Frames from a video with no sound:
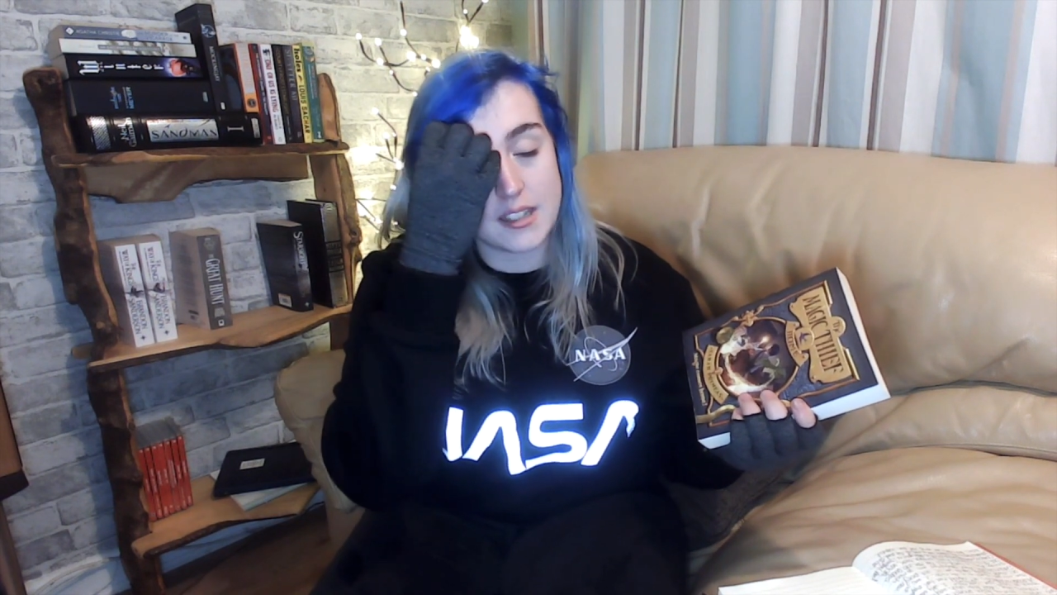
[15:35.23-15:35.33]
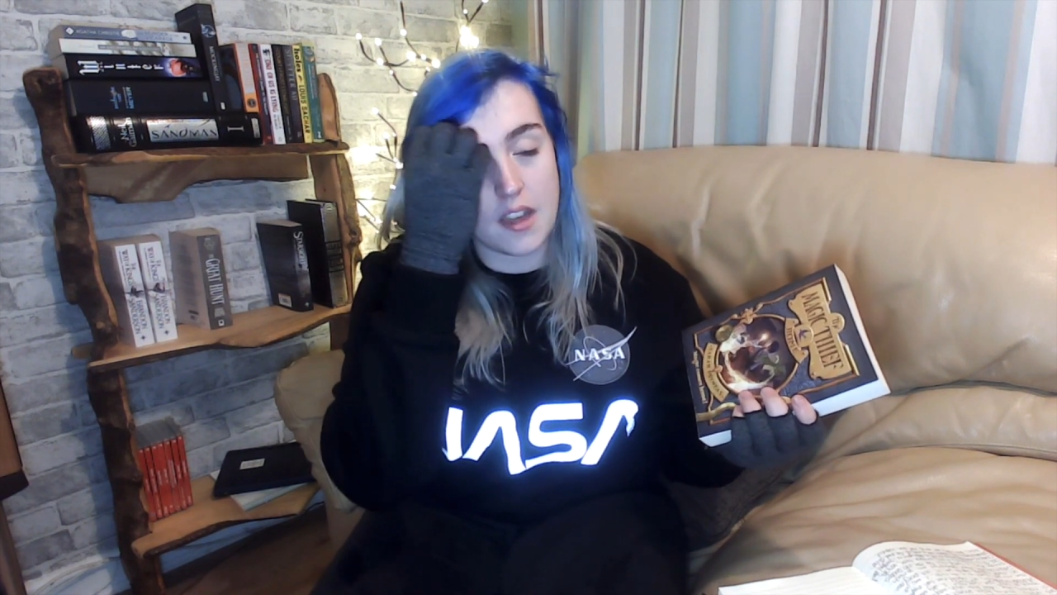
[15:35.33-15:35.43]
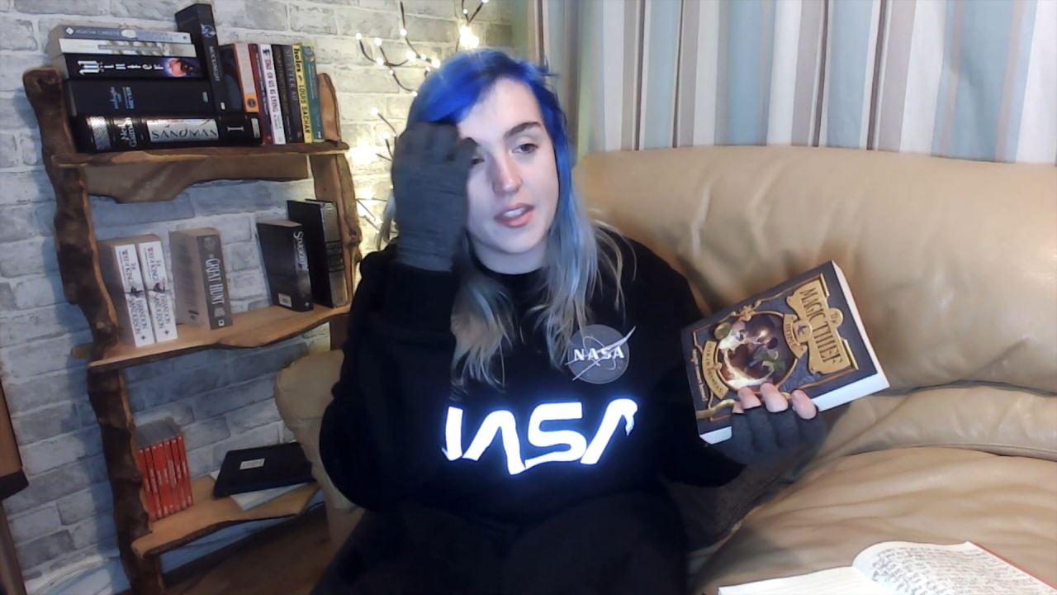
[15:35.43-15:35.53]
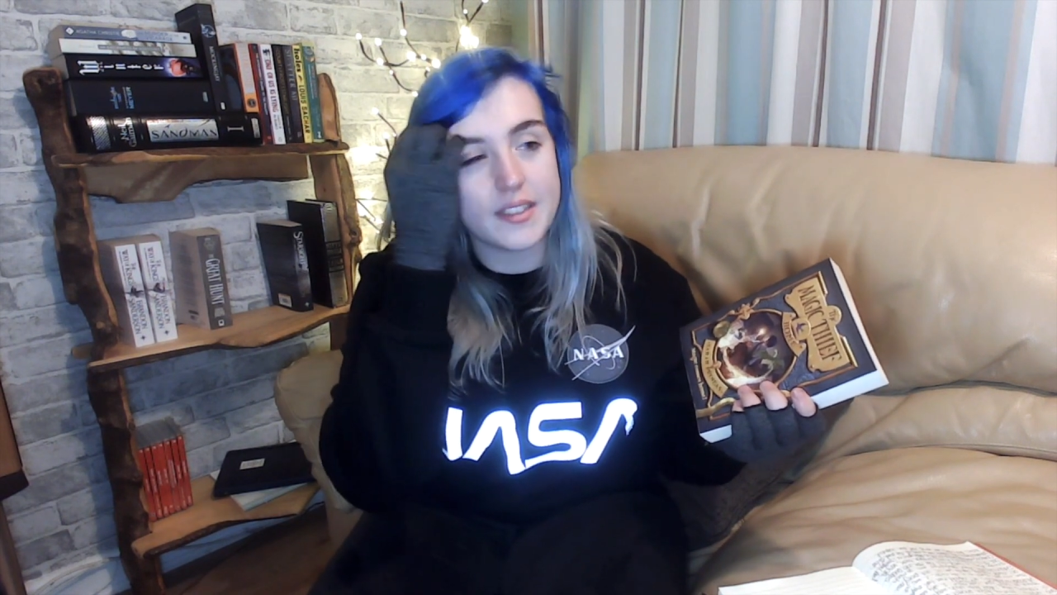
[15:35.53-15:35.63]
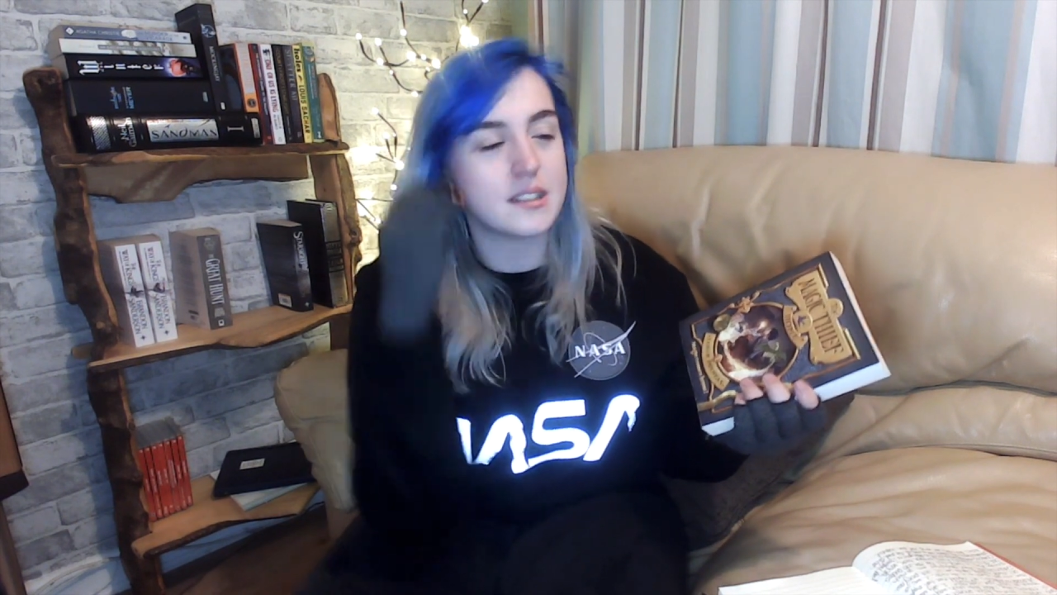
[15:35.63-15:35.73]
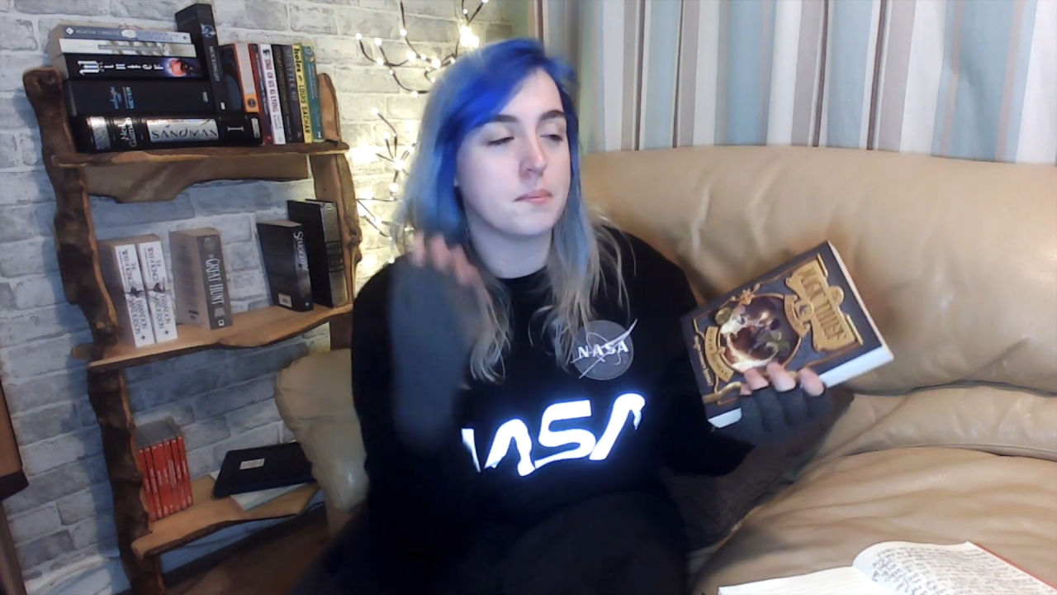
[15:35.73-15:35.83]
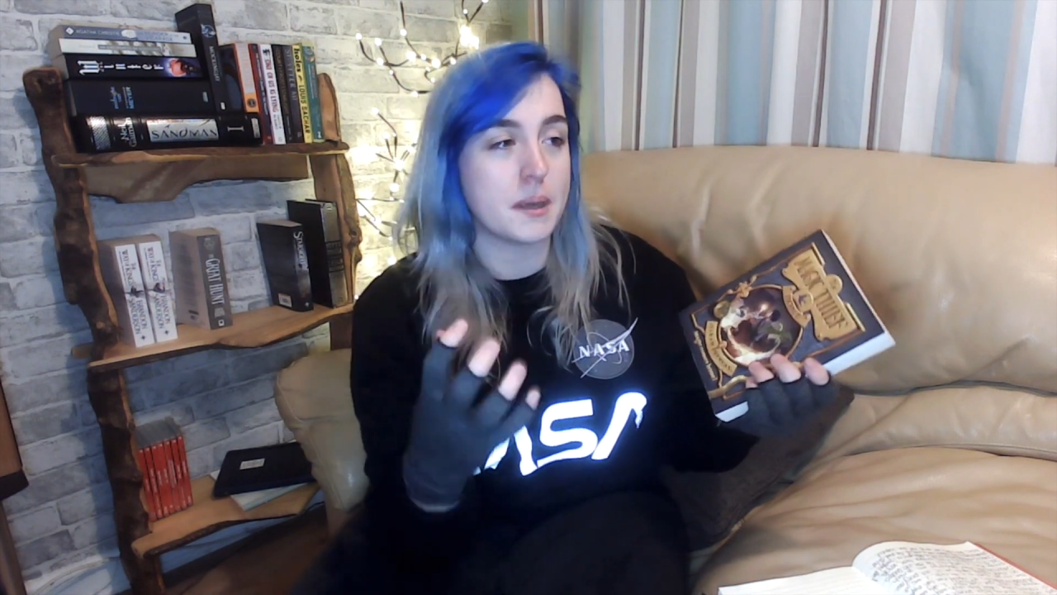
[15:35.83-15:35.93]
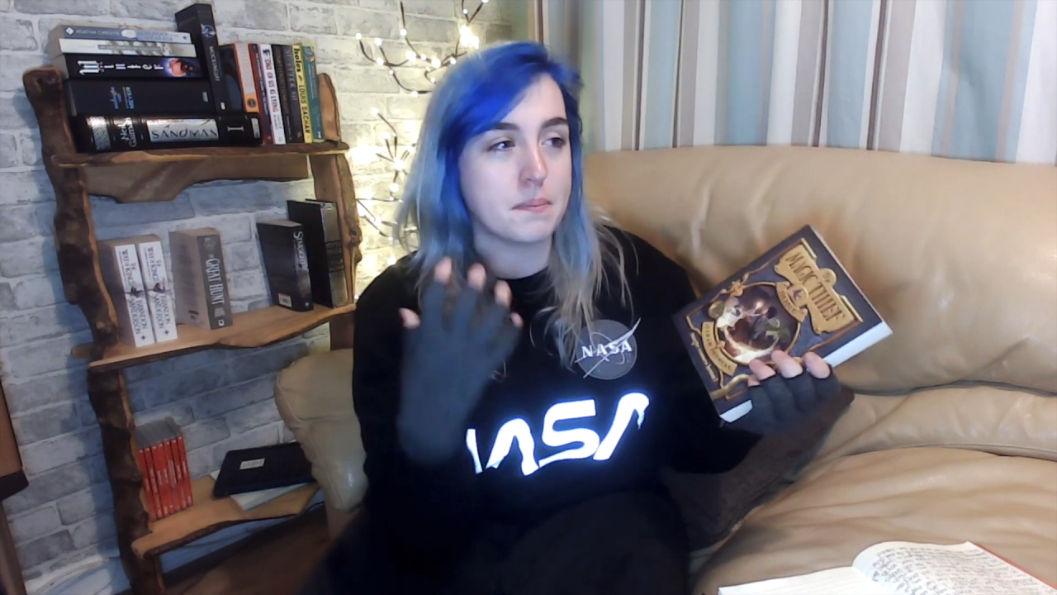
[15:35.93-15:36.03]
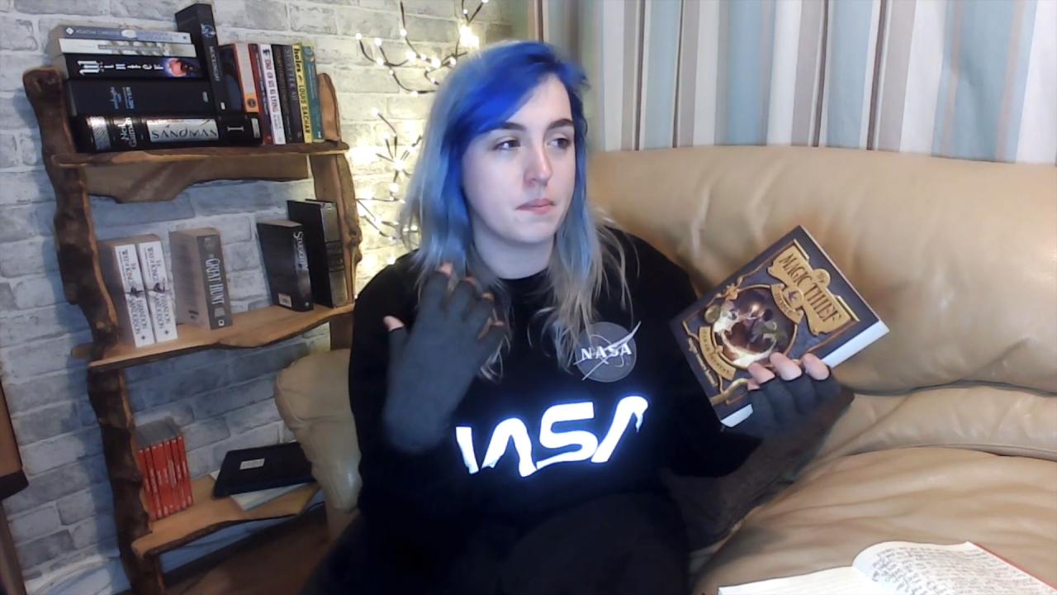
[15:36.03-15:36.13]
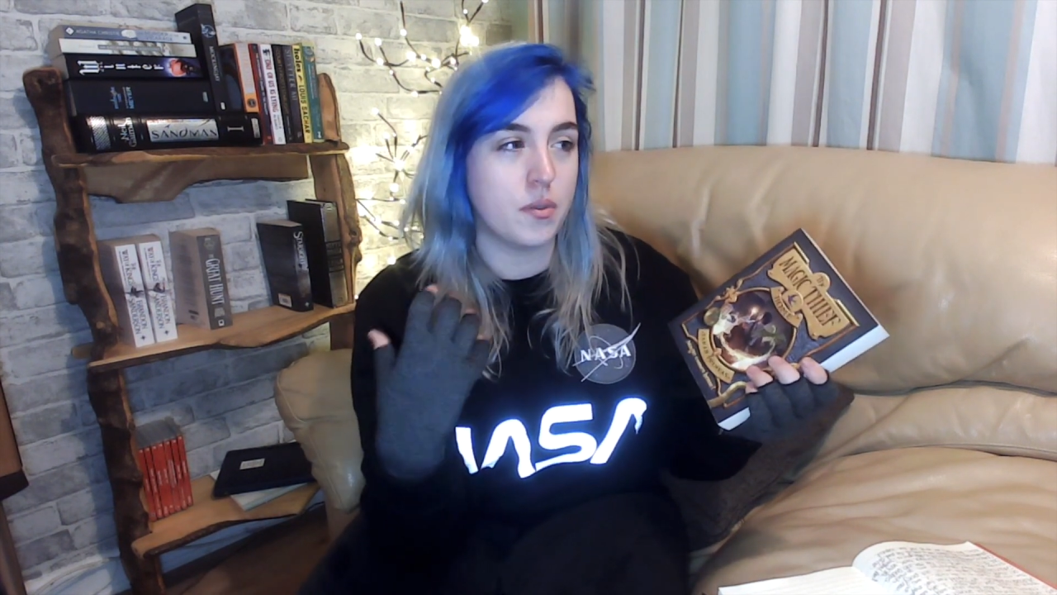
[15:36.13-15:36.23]
I think that's a
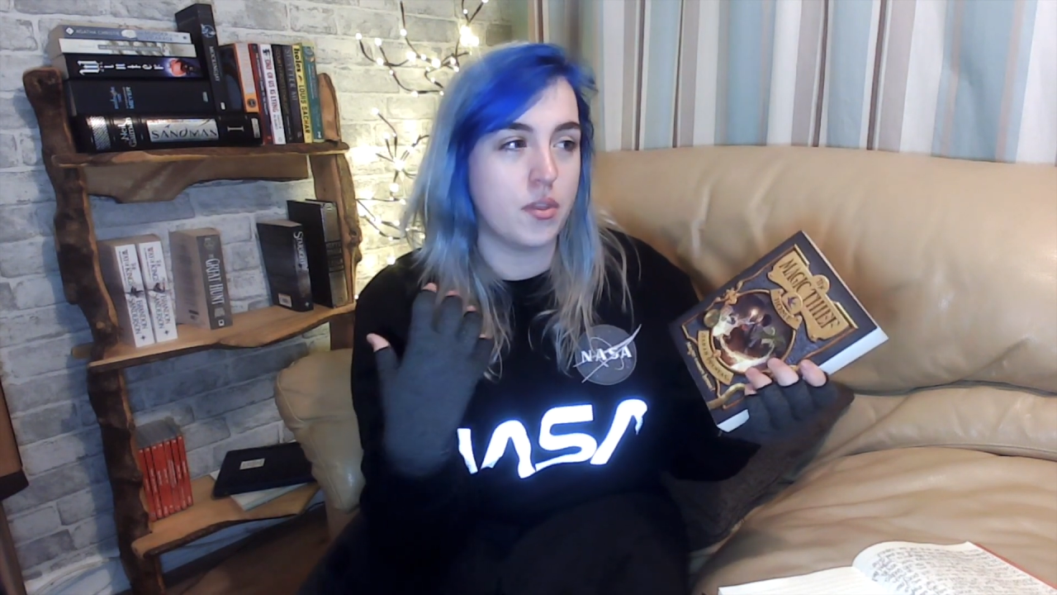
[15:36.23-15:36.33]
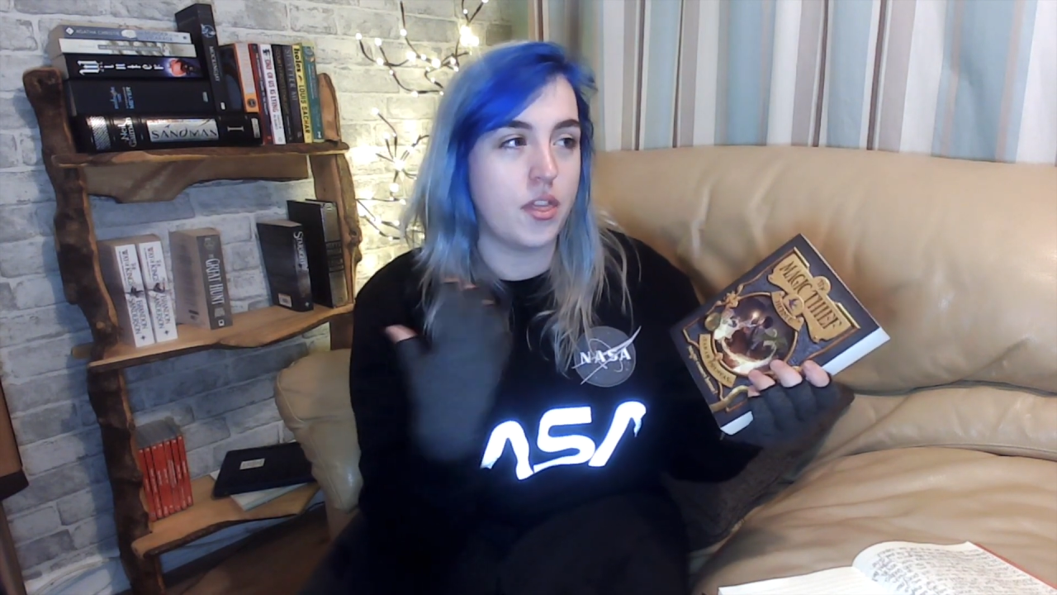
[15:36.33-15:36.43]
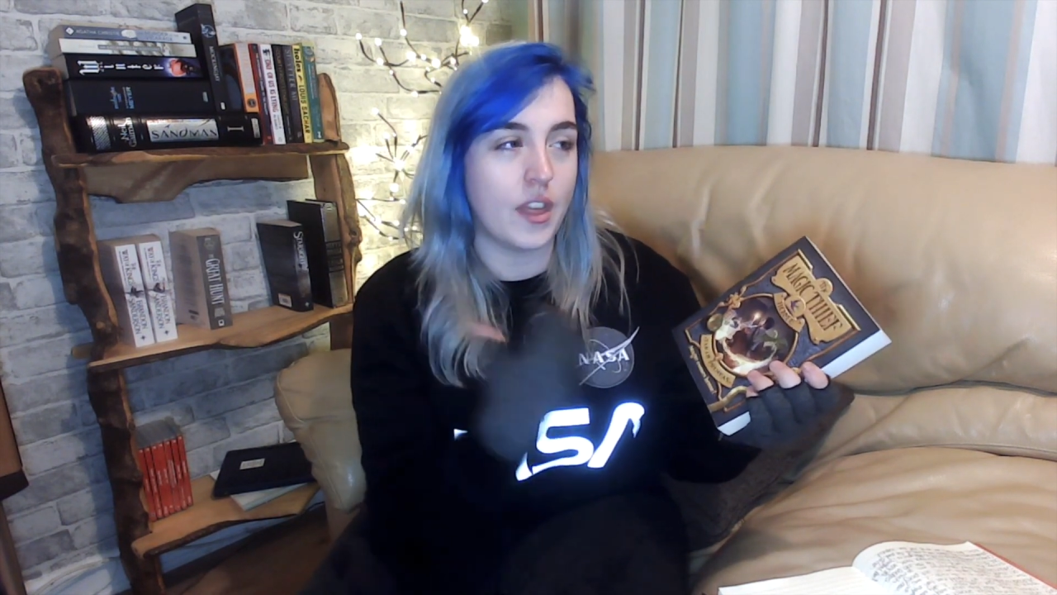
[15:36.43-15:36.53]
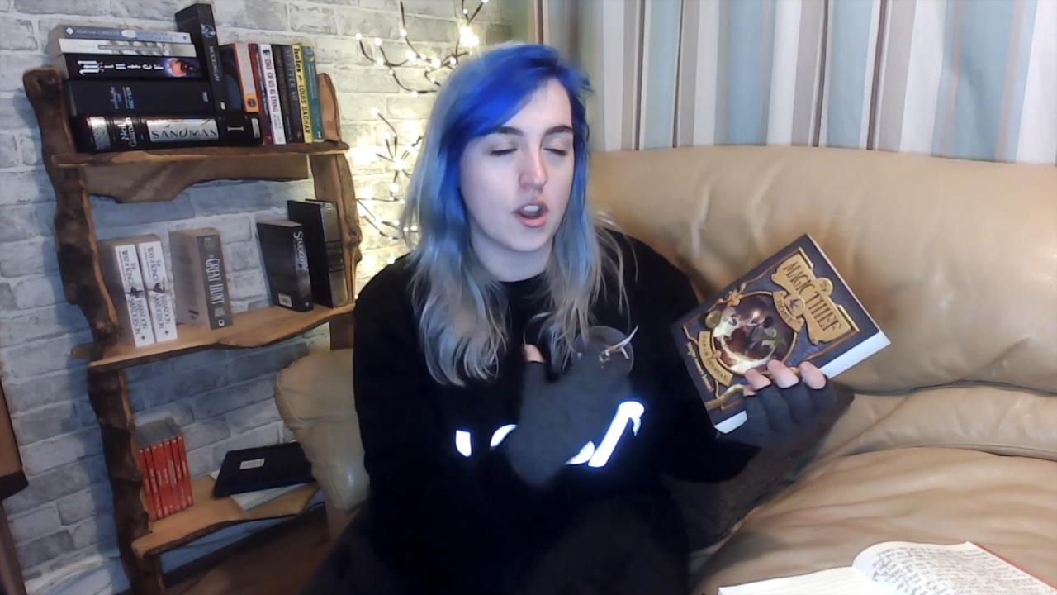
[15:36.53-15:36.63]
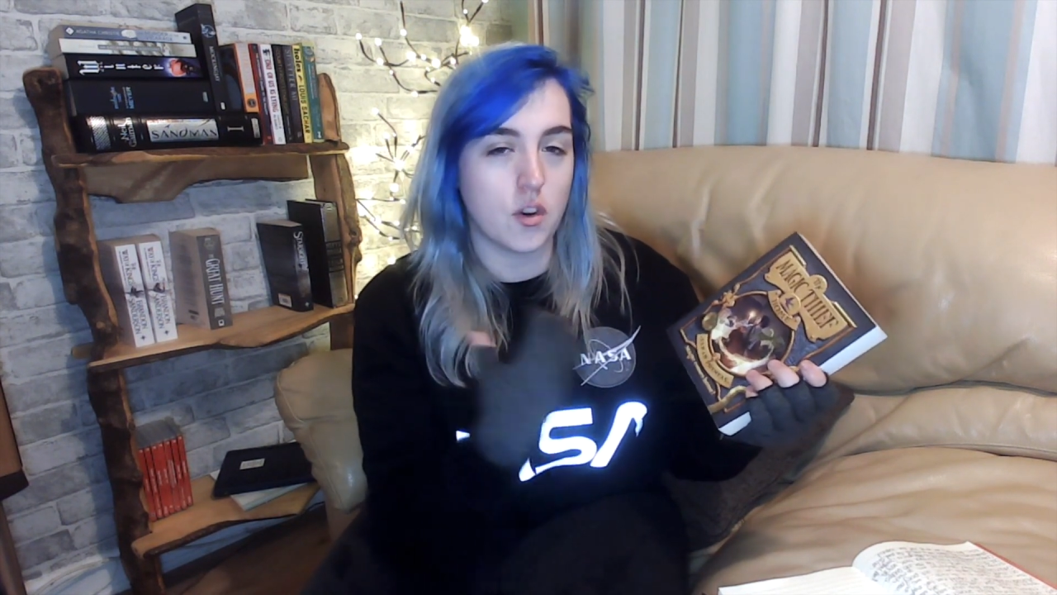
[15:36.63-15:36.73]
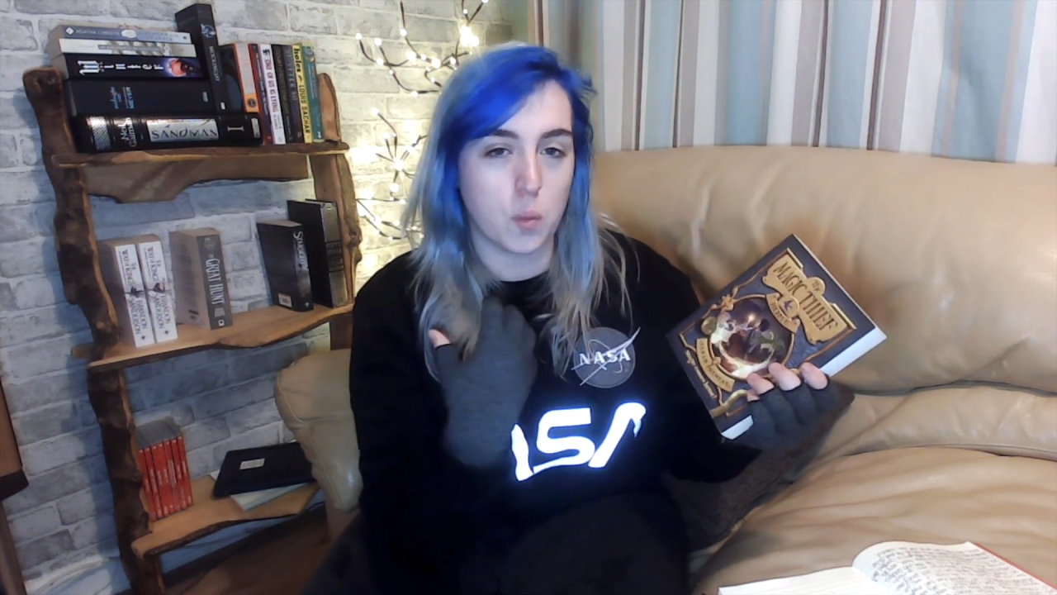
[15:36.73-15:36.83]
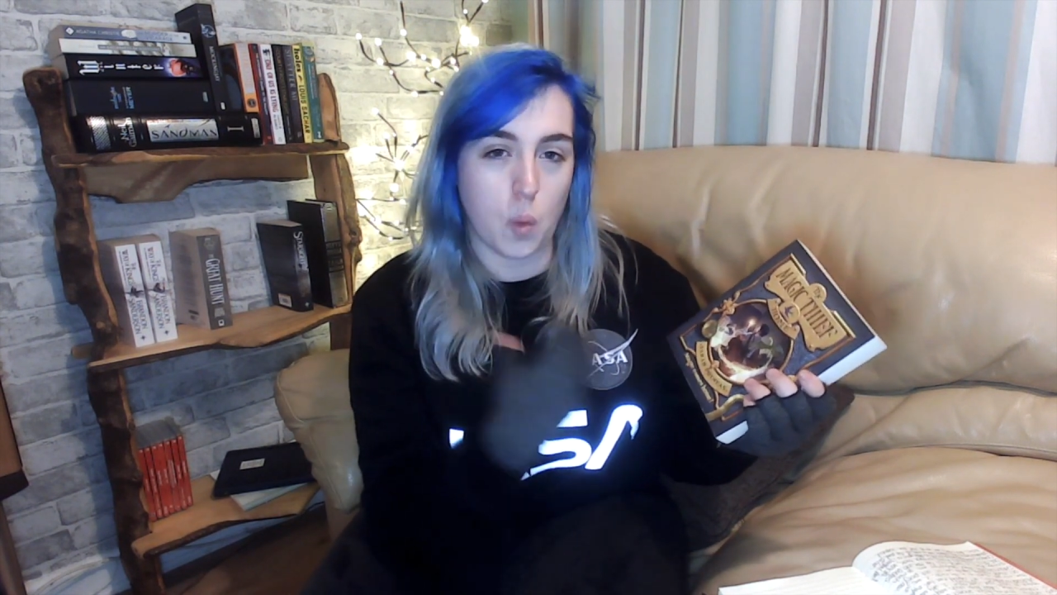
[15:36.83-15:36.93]
big thing on